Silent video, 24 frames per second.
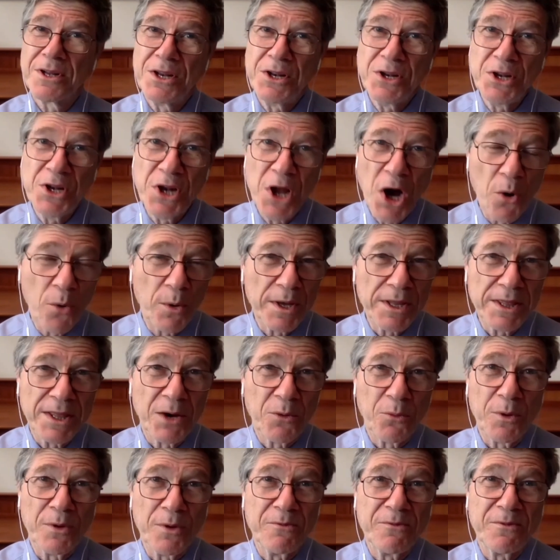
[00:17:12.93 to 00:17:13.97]
knowing
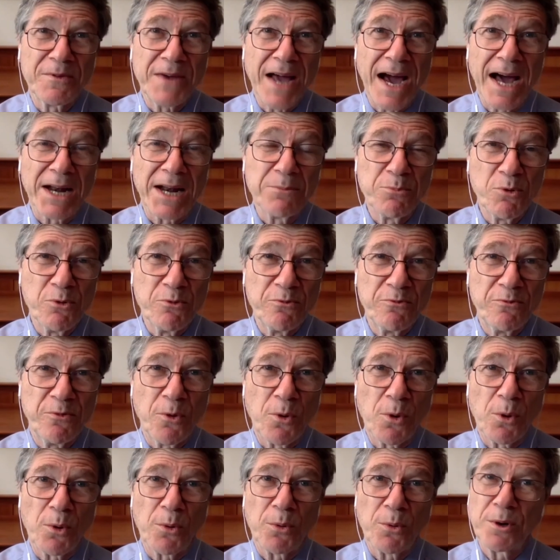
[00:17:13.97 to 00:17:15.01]
that we've got to move
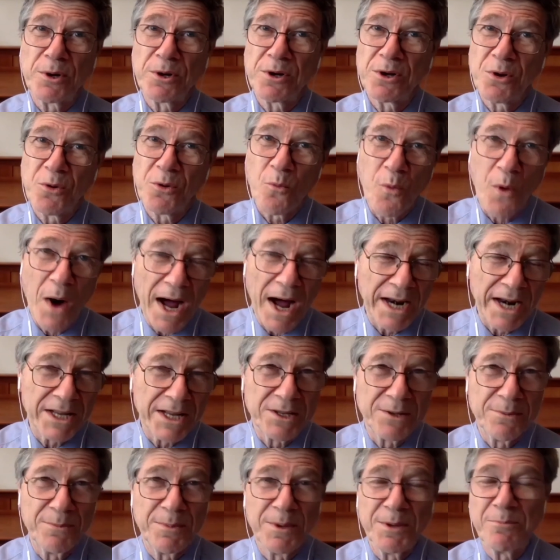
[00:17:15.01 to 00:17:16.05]
forward, wanting
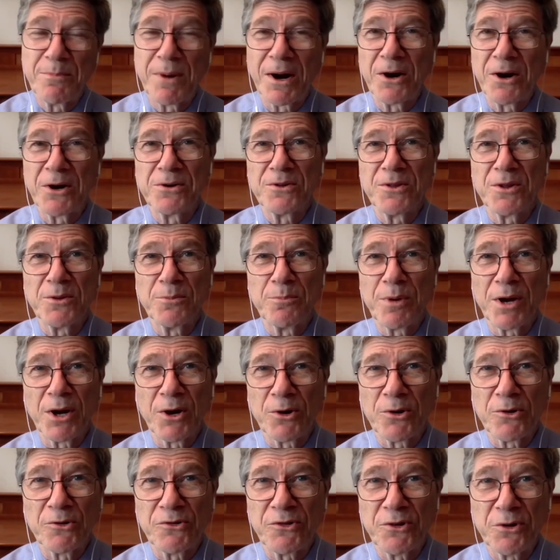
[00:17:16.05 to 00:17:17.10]
to be part of the
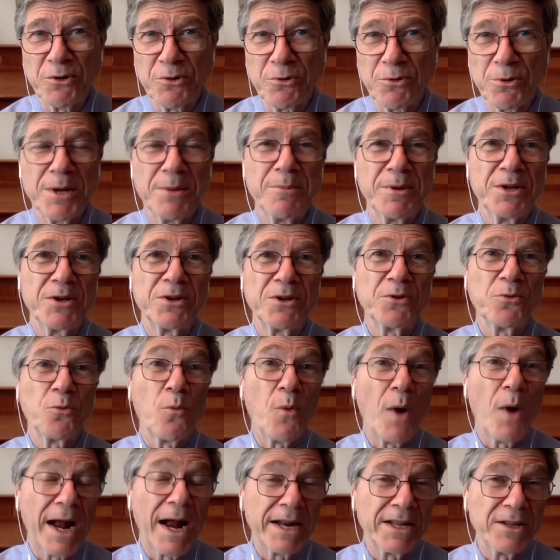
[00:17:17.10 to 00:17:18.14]
Paris Agreement,
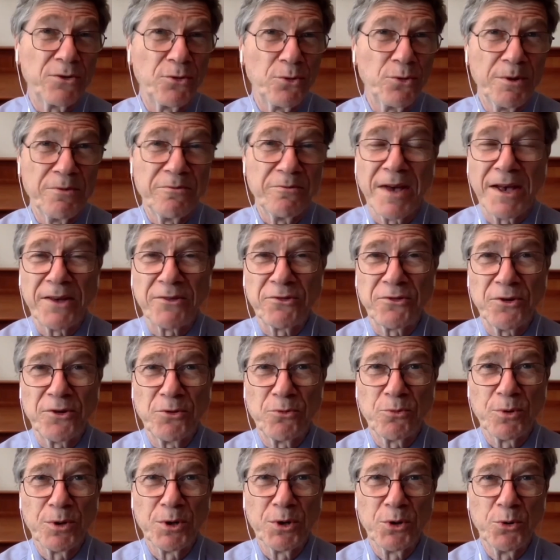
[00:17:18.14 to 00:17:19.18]
wanting to invest in
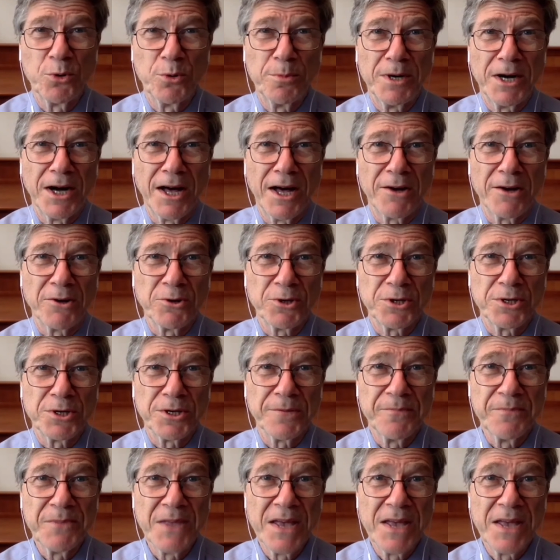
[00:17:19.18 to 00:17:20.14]
renewable energy.